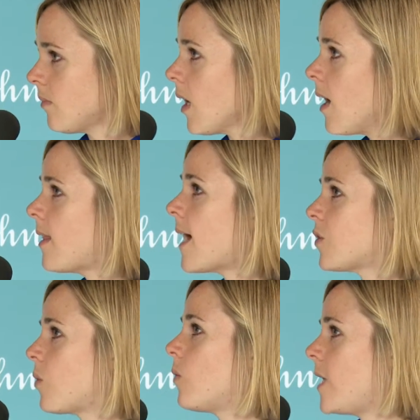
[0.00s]
And that's
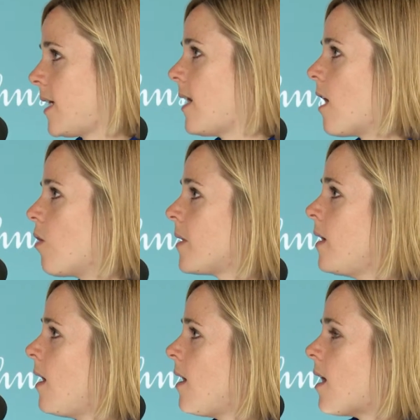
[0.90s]
where we can help.
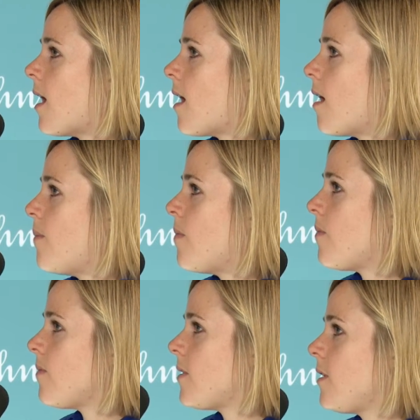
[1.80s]

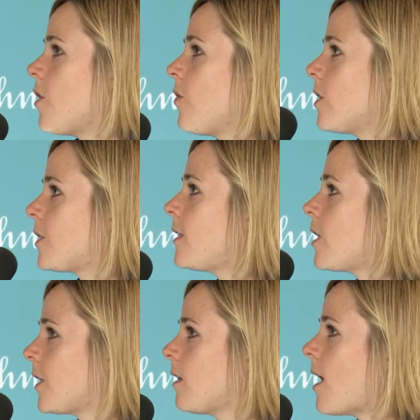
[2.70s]

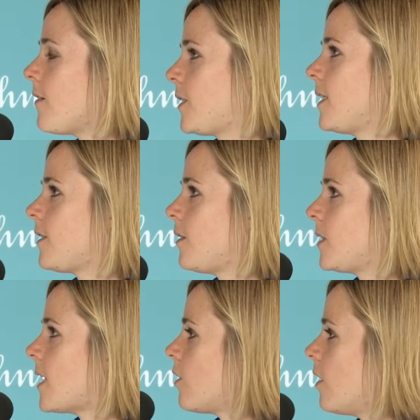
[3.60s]
There's a lot of systems
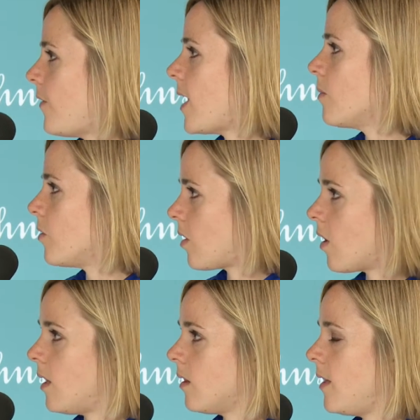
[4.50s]
that are available
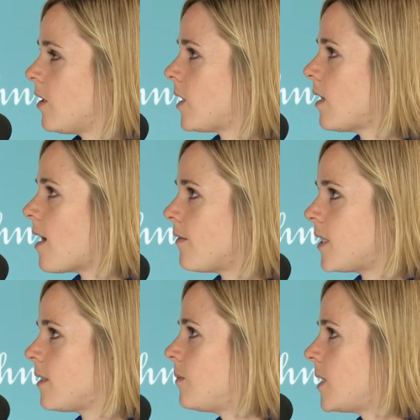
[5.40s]
currently. There's a lot of
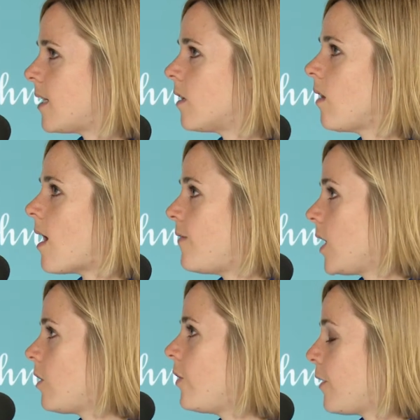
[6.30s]
systems that are live,
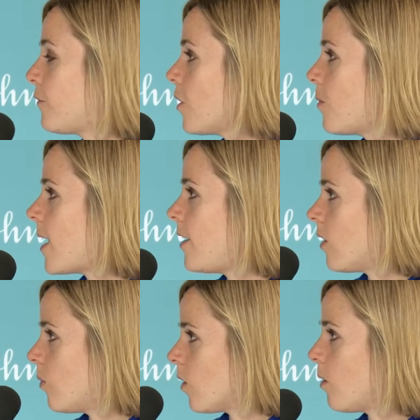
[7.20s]
including Flowminder
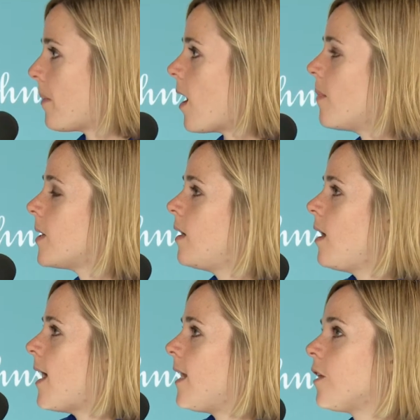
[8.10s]
and WorldPop,
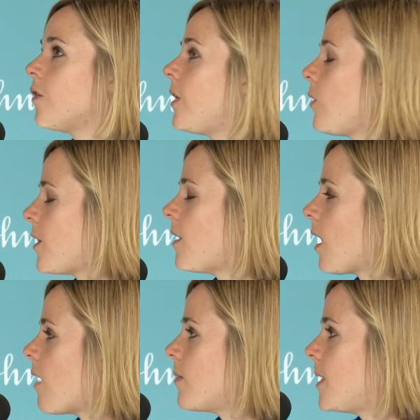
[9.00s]
and including within
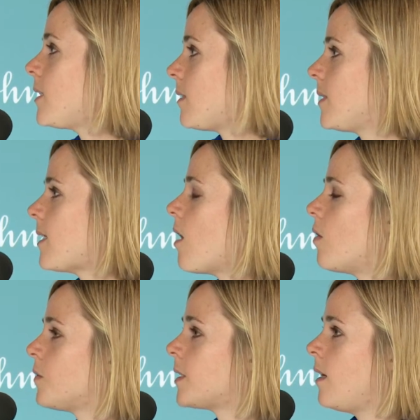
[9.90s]
governments
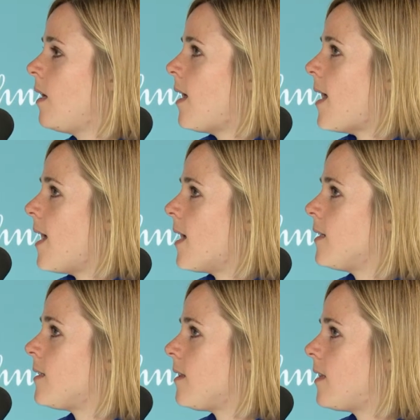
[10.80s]
themselves.
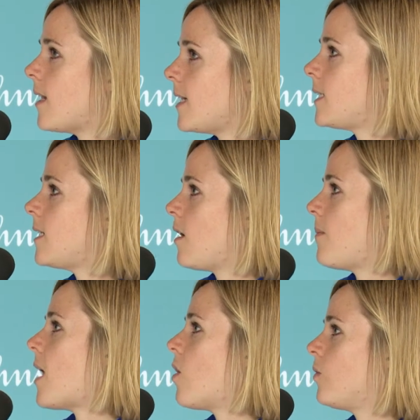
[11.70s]
And the nice thing
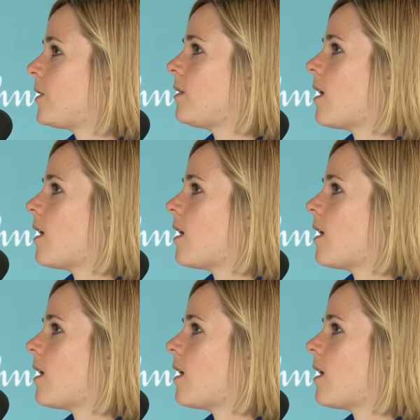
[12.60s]
about